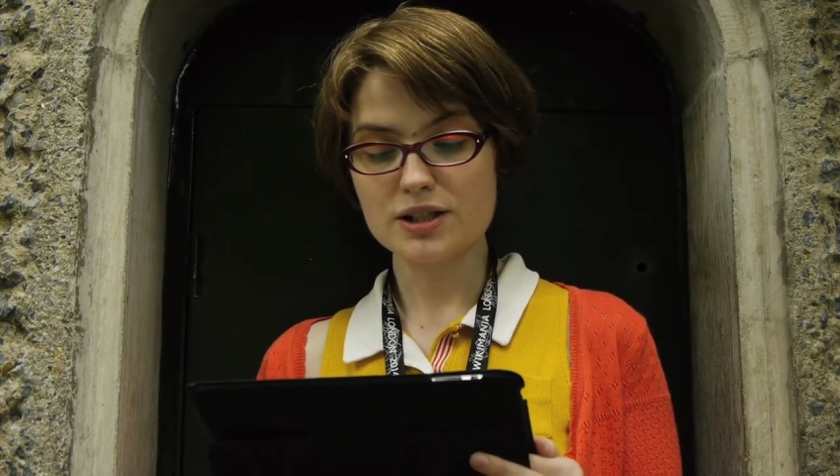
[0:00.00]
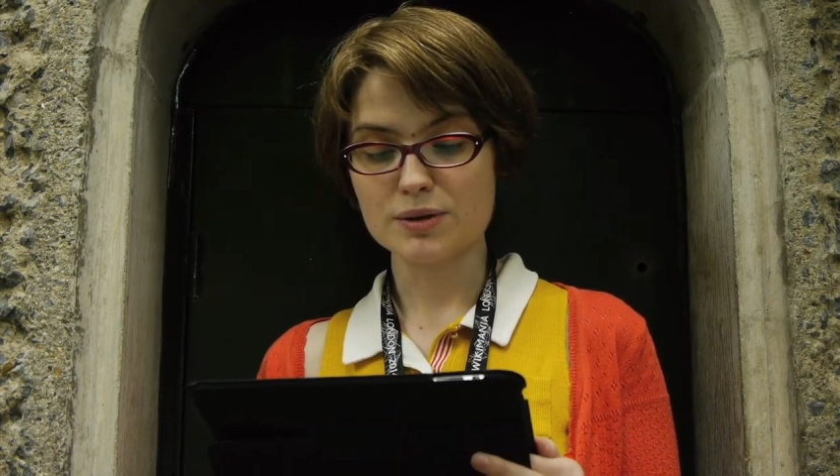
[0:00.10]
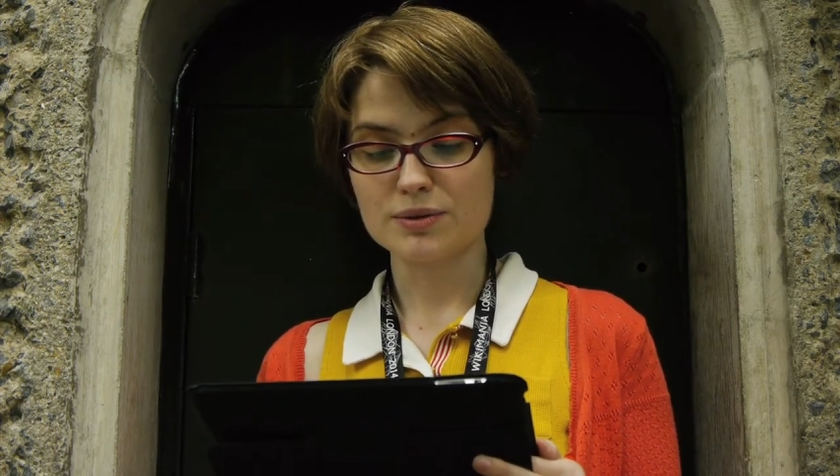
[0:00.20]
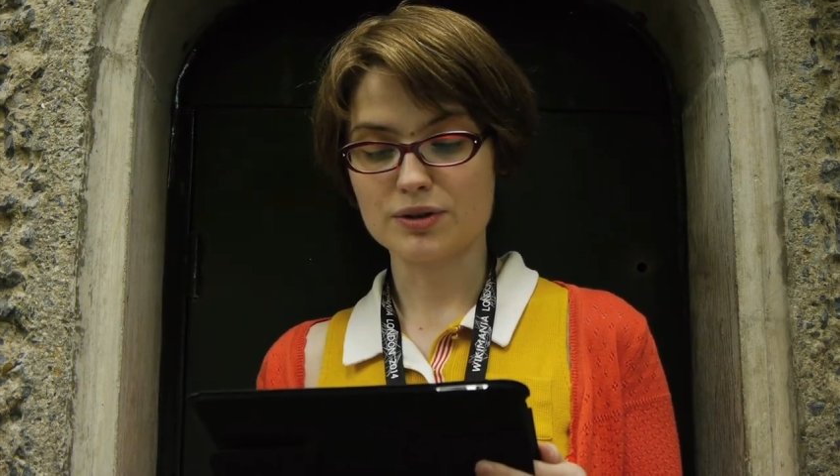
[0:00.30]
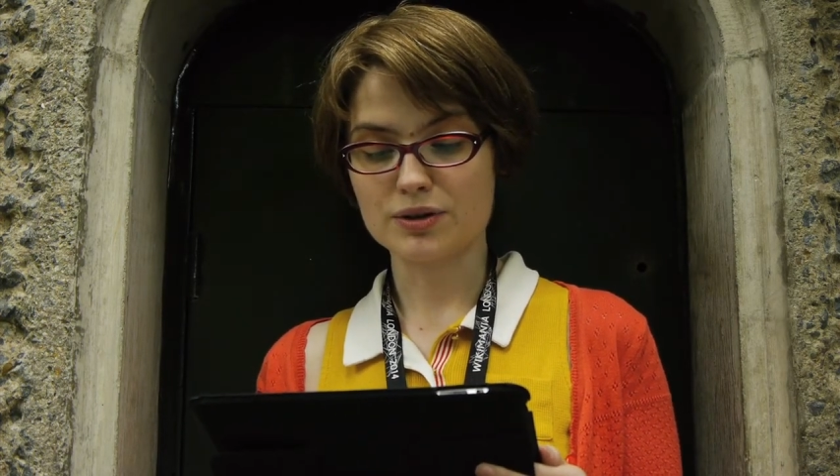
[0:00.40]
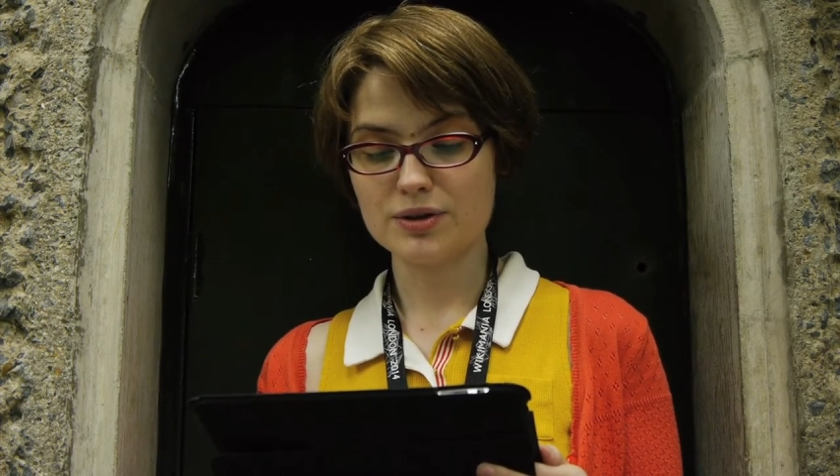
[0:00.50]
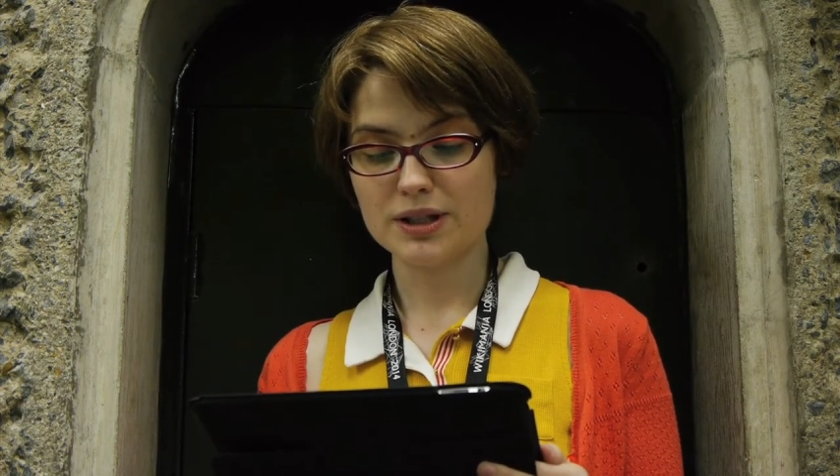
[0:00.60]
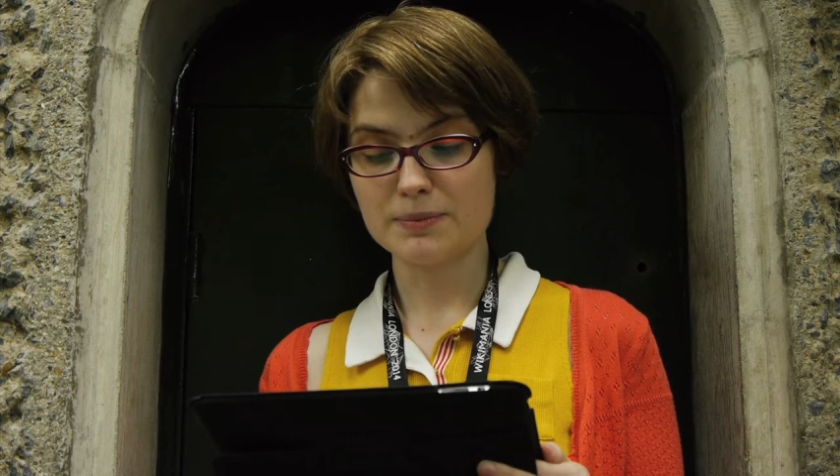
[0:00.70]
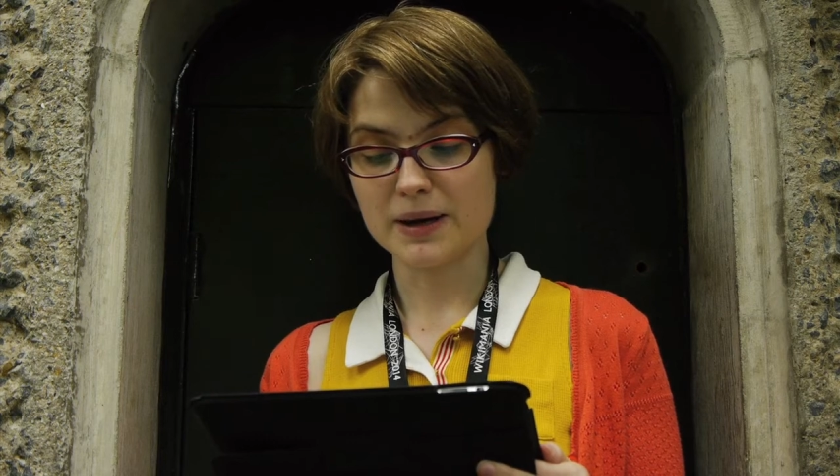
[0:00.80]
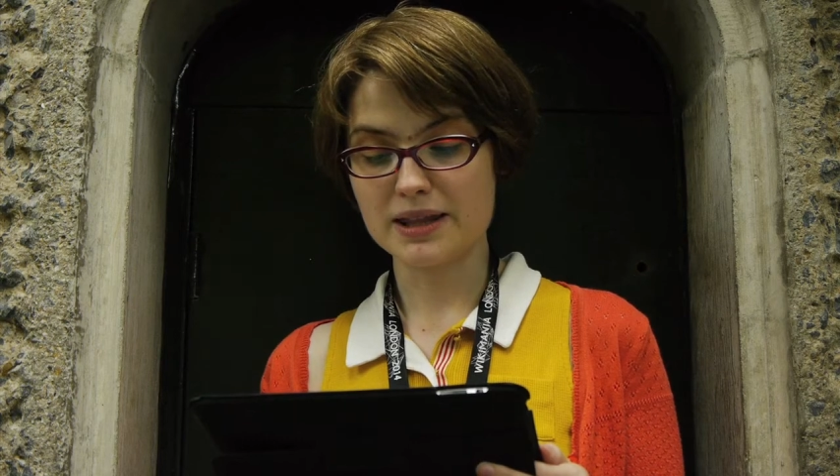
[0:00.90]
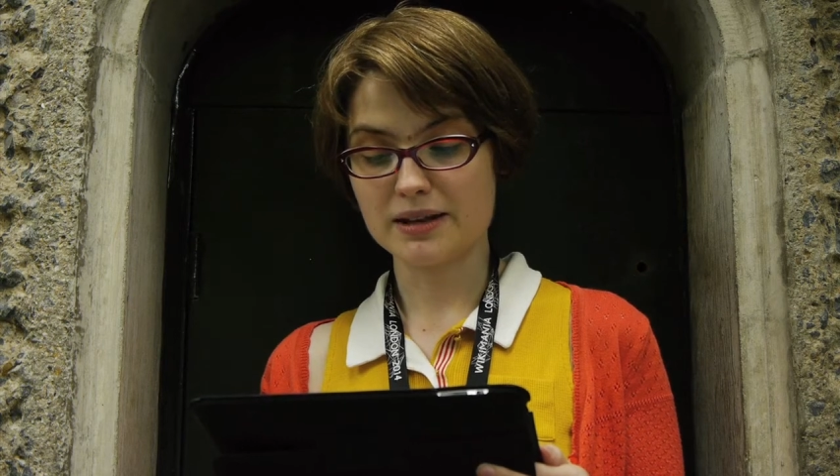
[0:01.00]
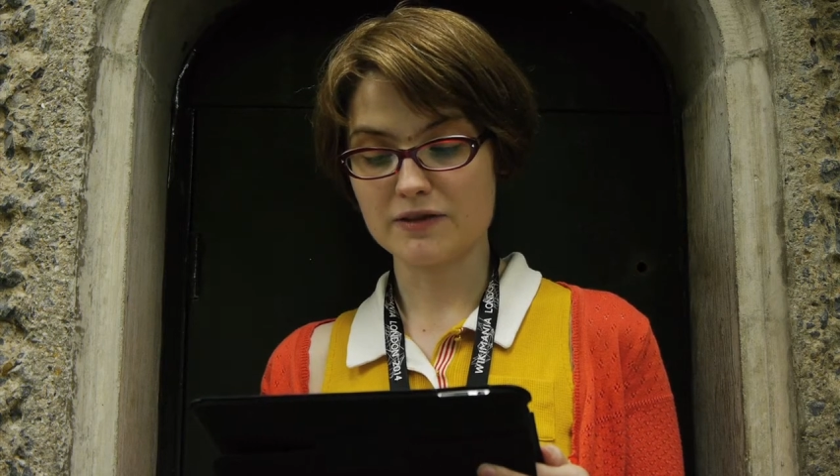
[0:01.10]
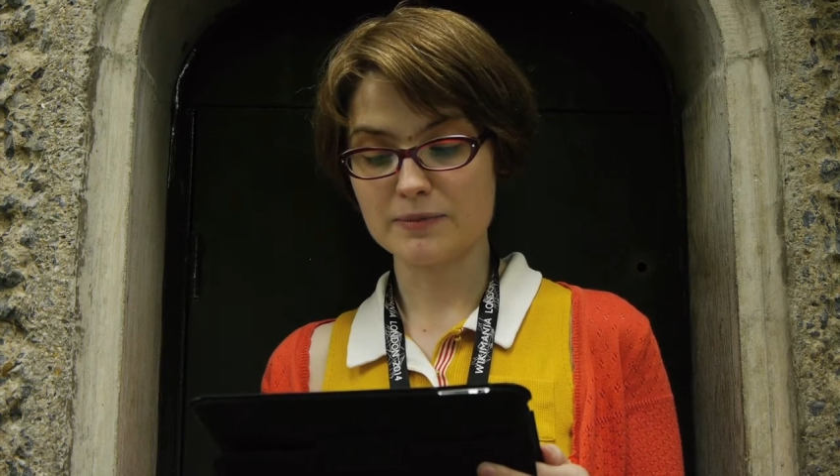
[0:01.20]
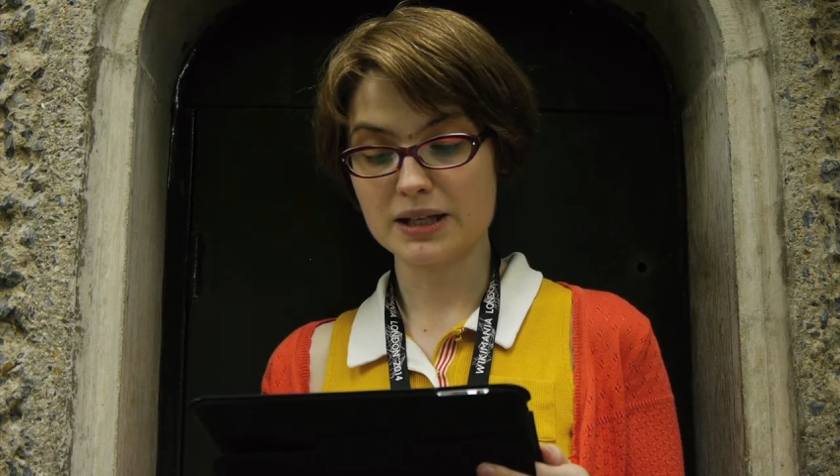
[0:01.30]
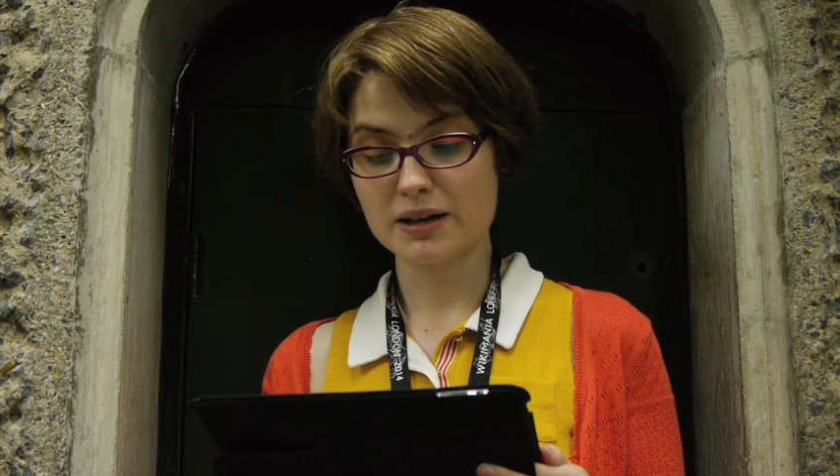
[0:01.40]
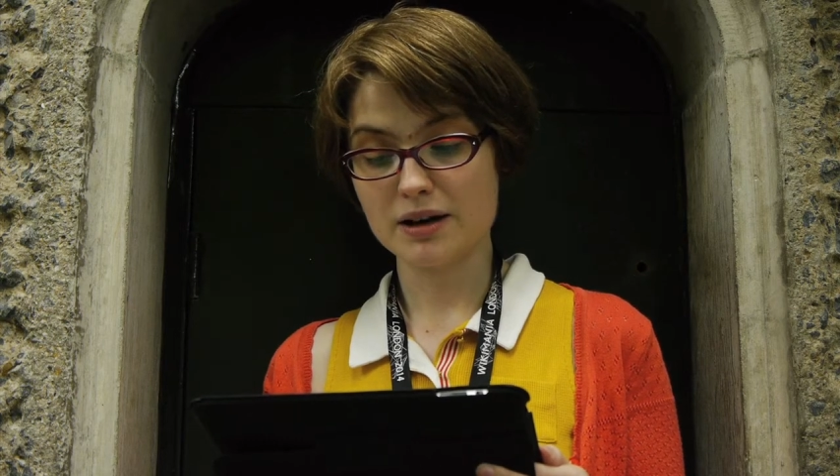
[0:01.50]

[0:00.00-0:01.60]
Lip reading: she was recruited by the Government